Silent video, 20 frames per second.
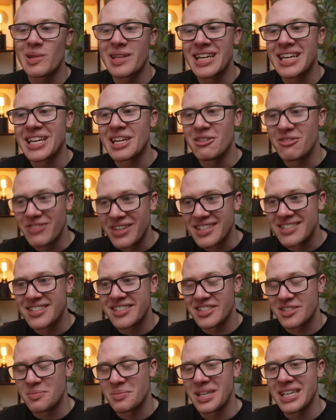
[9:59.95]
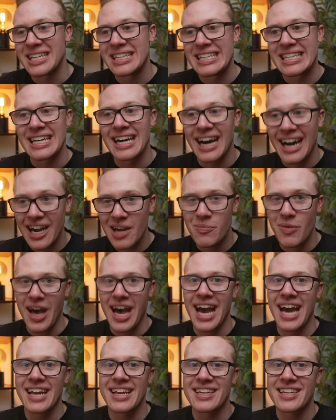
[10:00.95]
that convinces me the
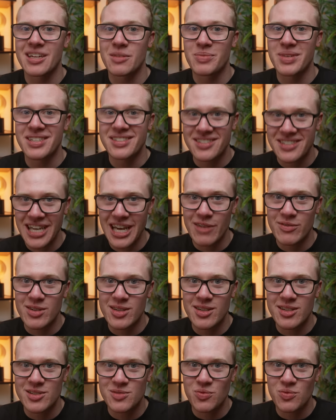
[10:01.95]
iPad can be saved at this